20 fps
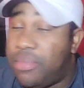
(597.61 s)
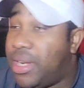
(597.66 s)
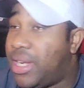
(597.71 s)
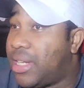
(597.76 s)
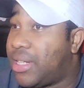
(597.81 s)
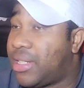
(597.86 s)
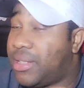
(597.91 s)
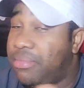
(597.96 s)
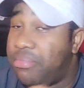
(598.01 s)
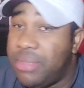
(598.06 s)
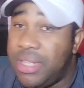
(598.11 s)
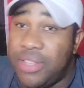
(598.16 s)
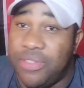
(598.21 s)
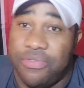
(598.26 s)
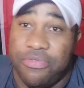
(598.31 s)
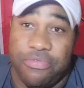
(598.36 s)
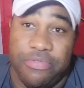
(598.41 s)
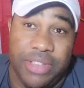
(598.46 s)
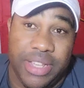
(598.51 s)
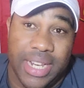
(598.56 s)
back,
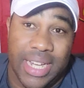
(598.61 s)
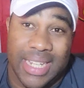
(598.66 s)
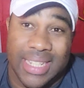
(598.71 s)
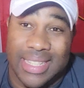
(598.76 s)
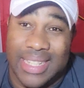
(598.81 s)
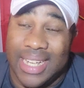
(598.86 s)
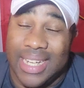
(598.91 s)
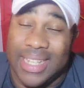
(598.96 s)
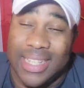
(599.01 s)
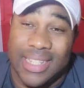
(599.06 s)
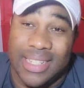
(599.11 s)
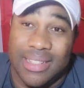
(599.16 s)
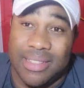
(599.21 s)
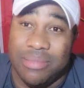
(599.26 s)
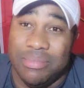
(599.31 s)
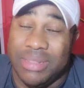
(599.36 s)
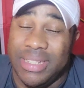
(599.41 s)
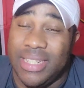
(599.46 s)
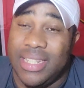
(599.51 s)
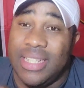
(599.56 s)
midfield,
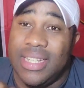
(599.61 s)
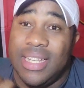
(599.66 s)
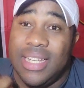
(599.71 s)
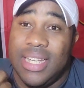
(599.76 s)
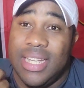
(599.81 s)
attacking mid.